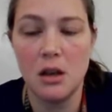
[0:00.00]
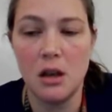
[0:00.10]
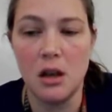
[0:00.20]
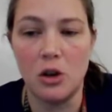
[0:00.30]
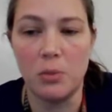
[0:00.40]

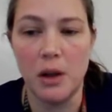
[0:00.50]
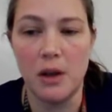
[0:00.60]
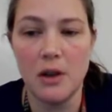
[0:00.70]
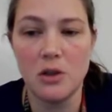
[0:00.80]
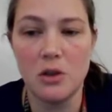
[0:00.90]
in your blood
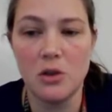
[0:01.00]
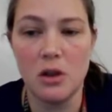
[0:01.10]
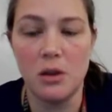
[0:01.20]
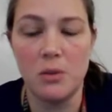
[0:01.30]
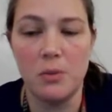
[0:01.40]
vessels, so
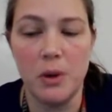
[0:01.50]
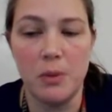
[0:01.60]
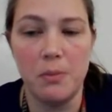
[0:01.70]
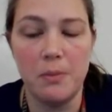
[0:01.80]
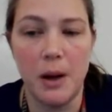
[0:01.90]
the
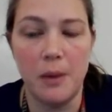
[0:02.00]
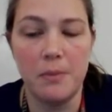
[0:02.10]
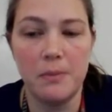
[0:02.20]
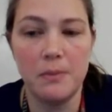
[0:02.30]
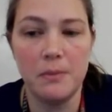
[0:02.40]

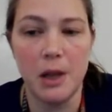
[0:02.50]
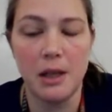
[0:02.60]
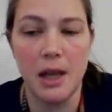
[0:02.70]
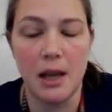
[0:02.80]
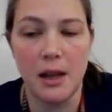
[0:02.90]
blood
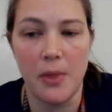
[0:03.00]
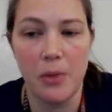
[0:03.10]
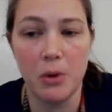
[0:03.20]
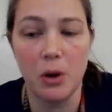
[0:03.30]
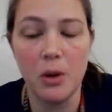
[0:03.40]
can't get
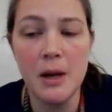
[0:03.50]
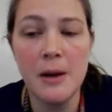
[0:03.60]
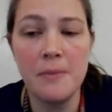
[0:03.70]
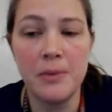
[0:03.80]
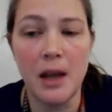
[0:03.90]
through.
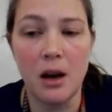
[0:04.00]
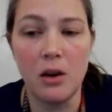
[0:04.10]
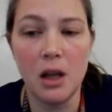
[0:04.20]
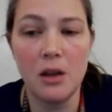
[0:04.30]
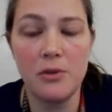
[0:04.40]

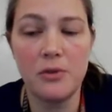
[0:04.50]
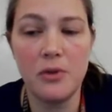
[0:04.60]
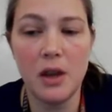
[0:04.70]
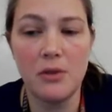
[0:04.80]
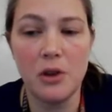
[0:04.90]
Now, if
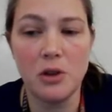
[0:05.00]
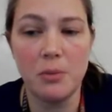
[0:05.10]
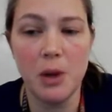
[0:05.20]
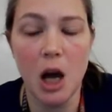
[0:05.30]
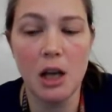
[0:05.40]
there's a
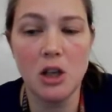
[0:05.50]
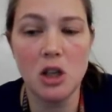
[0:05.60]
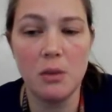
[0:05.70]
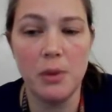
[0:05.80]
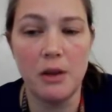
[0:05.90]
blockage
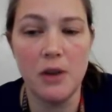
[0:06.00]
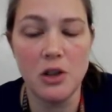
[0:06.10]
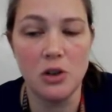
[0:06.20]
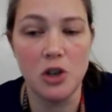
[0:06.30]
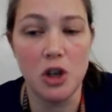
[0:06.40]
in the blood
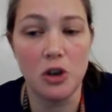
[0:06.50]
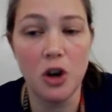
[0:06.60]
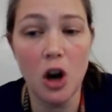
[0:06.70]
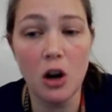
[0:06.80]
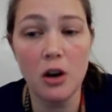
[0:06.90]
vessel to your
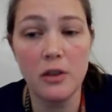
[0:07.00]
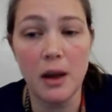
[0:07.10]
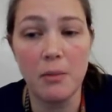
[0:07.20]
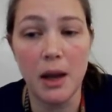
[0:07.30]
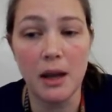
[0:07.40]
heart,
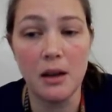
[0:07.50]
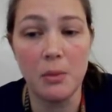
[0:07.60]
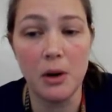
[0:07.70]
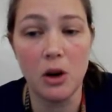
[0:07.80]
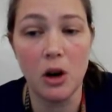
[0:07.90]
that may end up
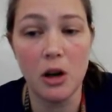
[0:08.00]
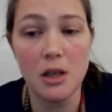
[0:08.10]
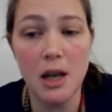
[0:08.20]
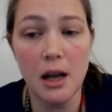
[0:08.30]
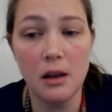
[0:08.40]
in a heart
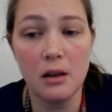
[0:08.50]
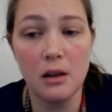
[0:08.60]
attack,